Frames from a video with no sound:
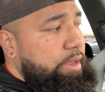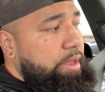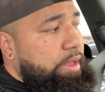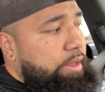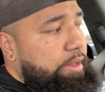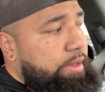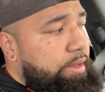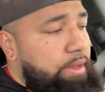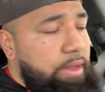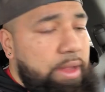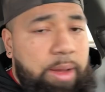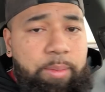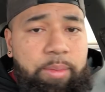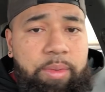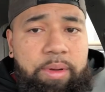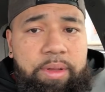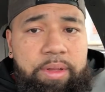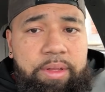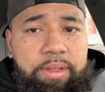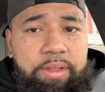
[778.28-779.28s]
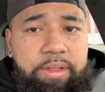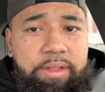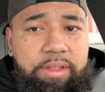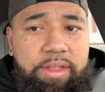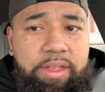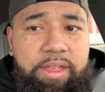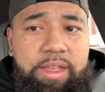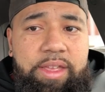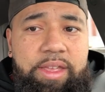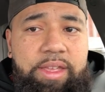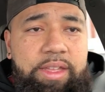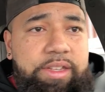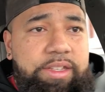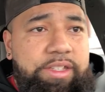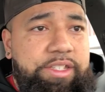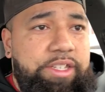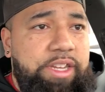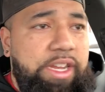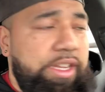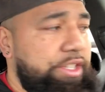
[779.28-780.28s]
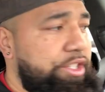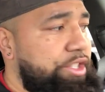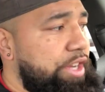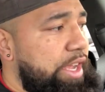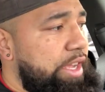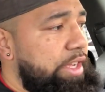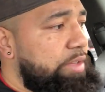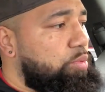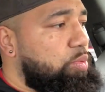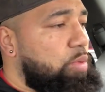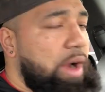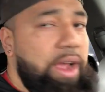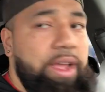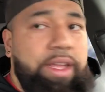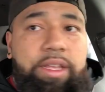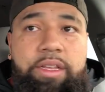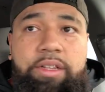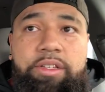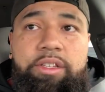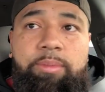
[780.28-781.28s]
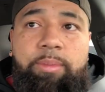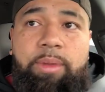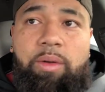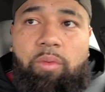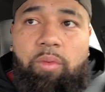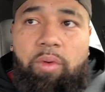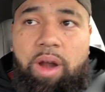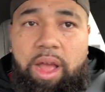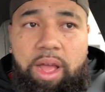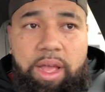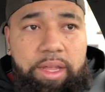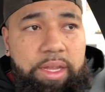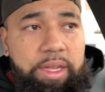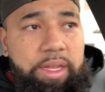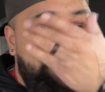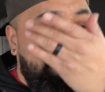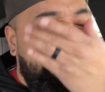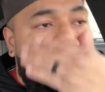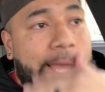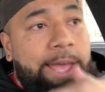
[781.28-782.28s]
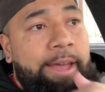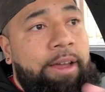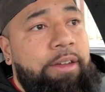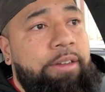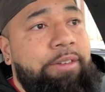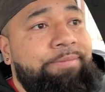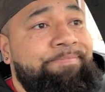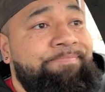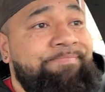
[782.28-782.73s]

I'm right here. JJ's right here to my right. Yeah,